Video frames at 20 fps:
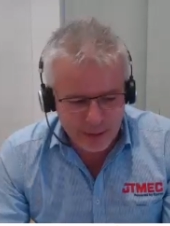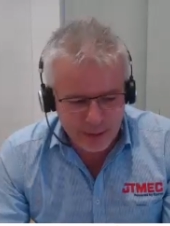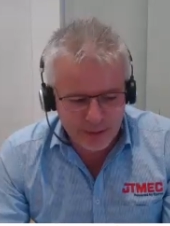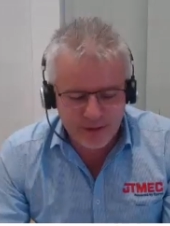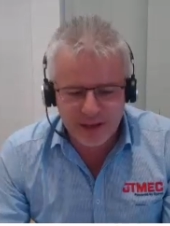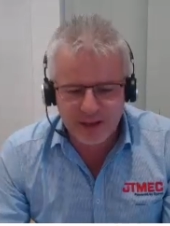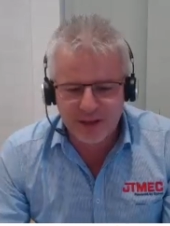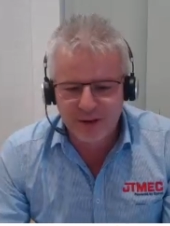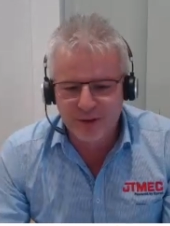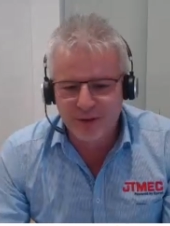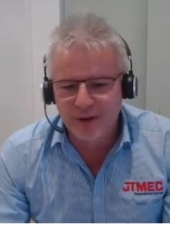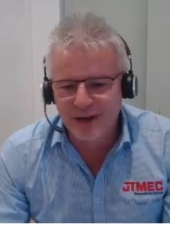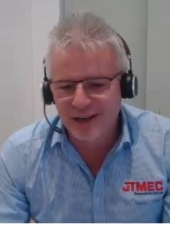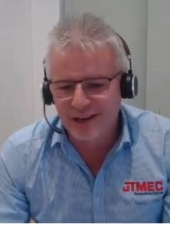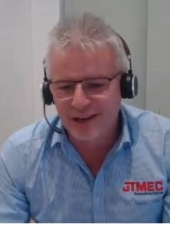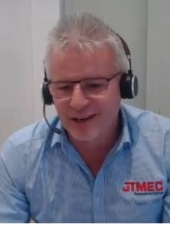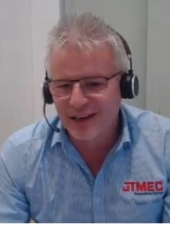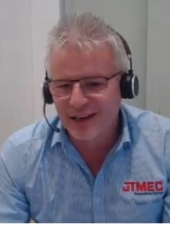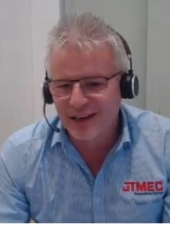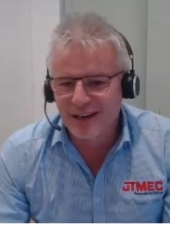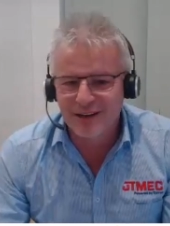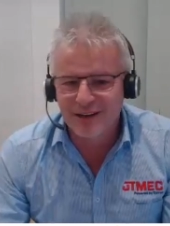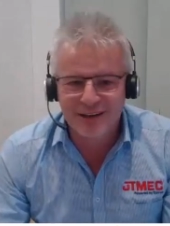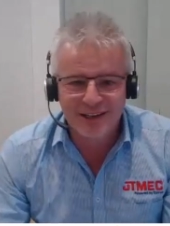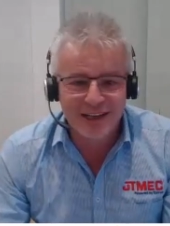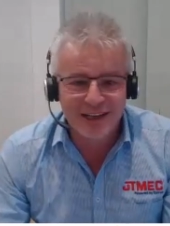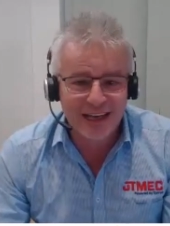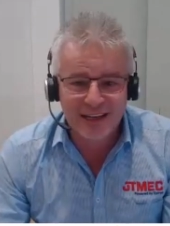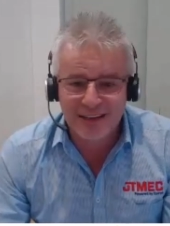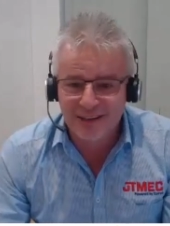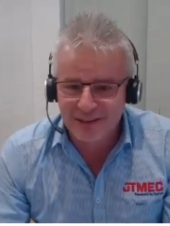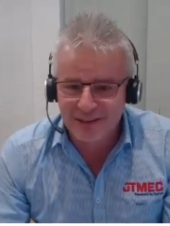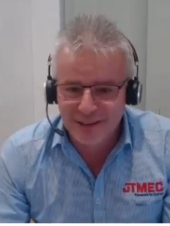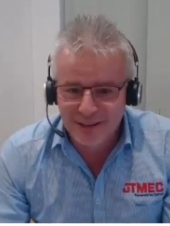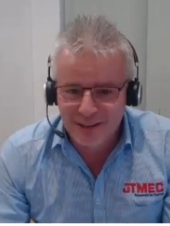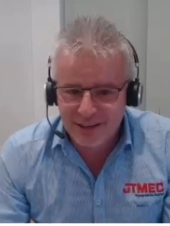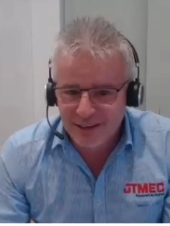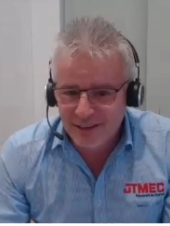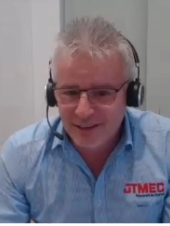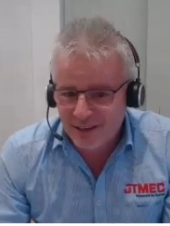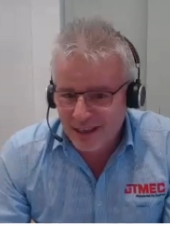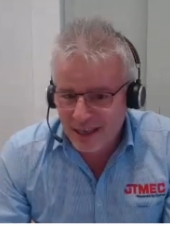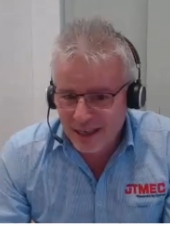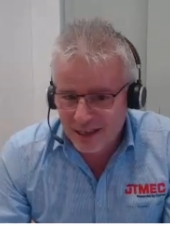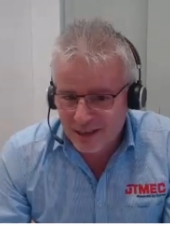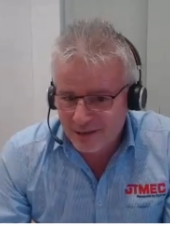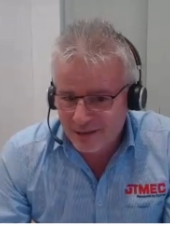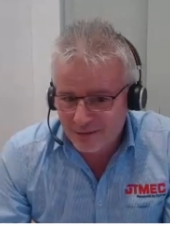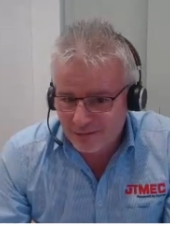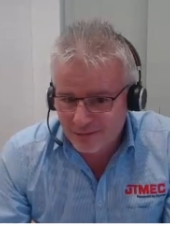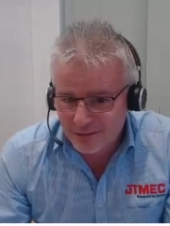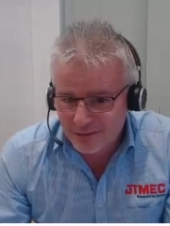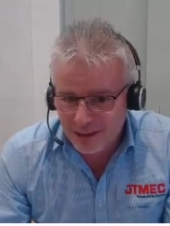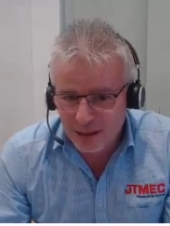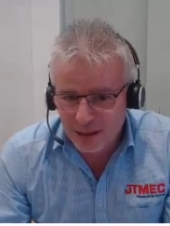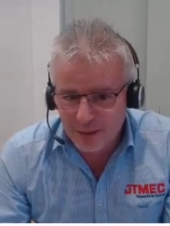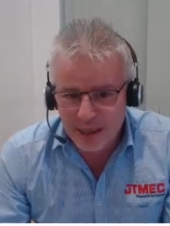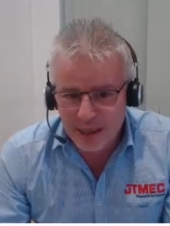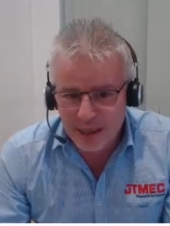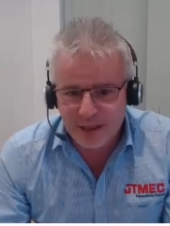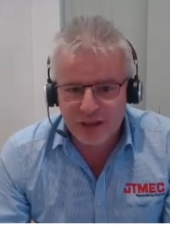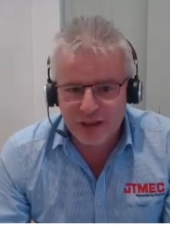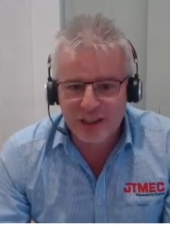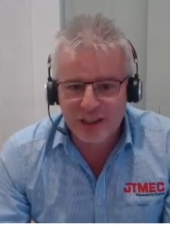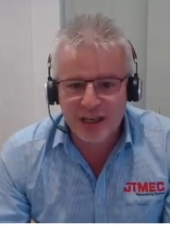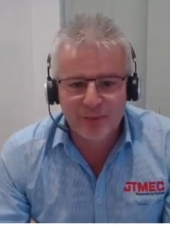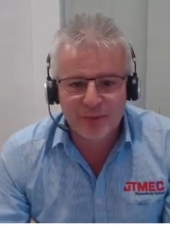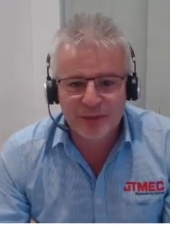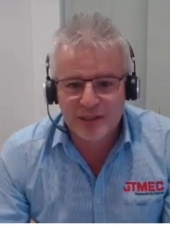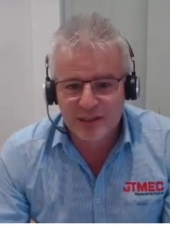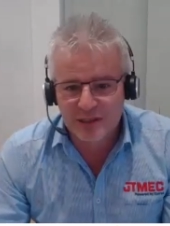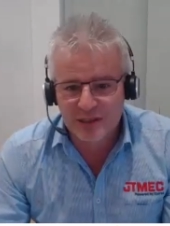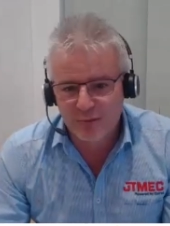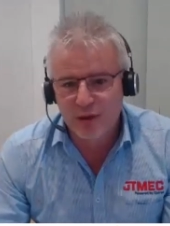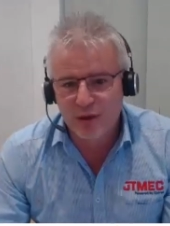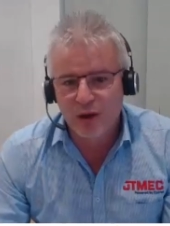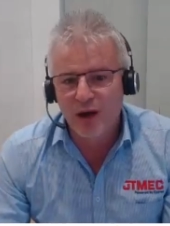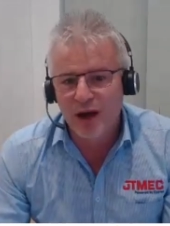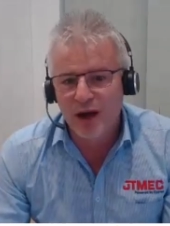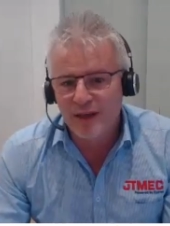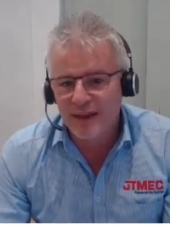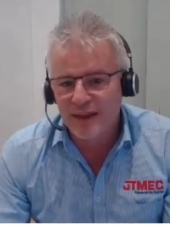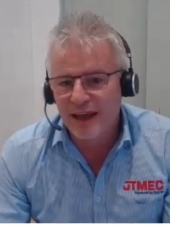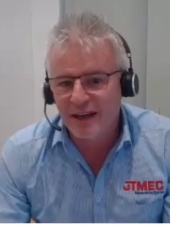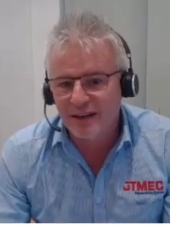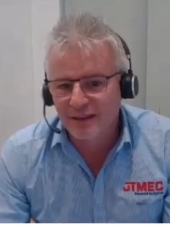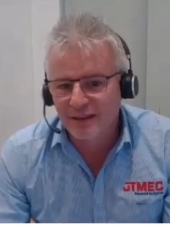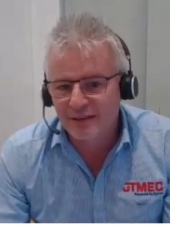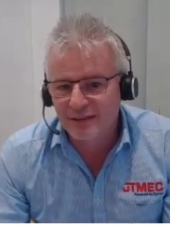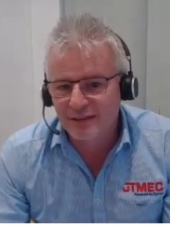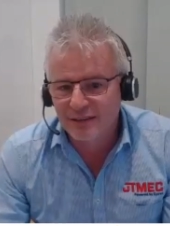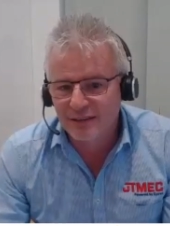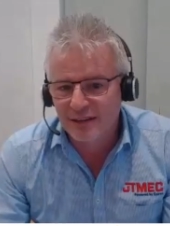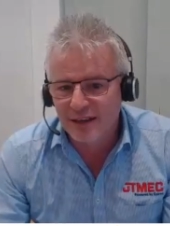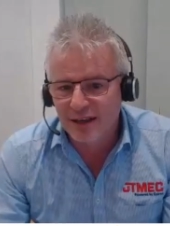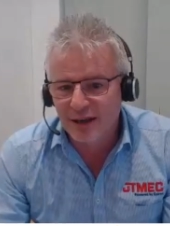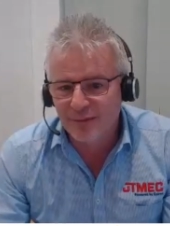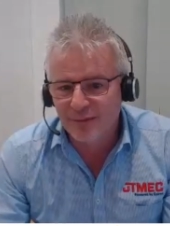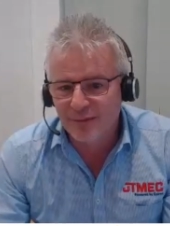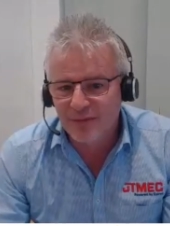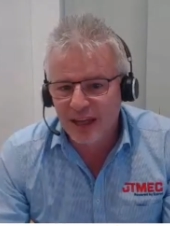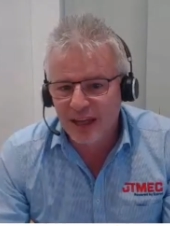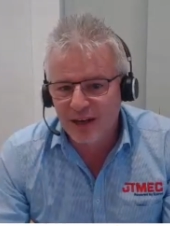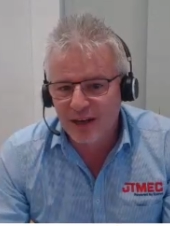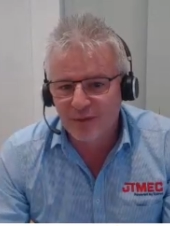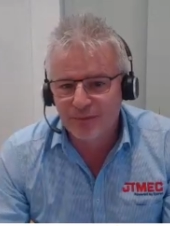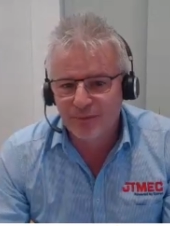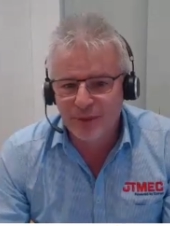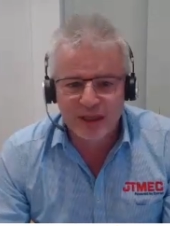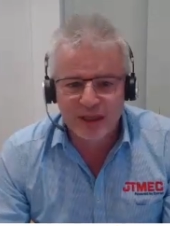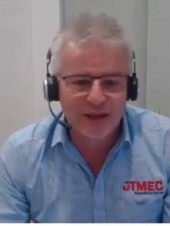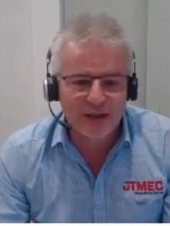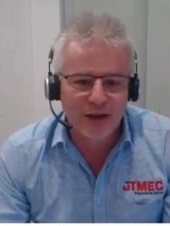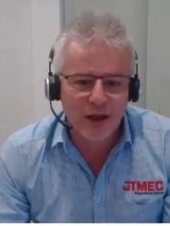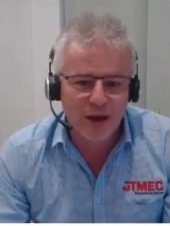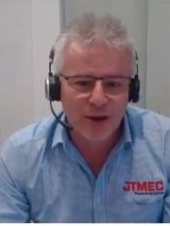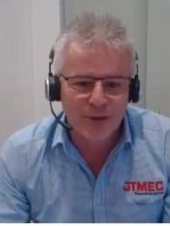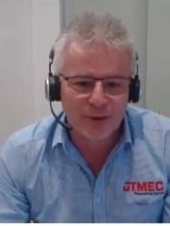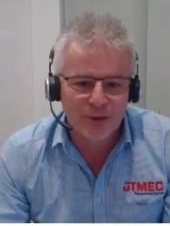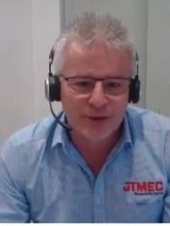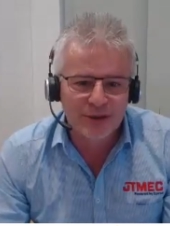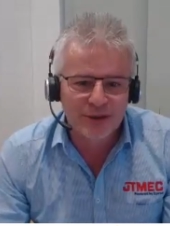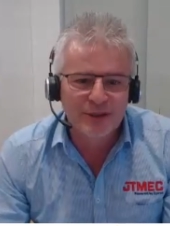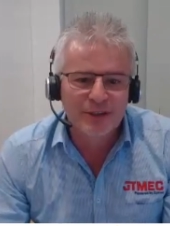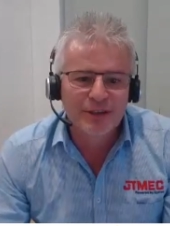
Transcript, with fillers: affect the grid? How, can can um, energy companies supply that um, that peak load?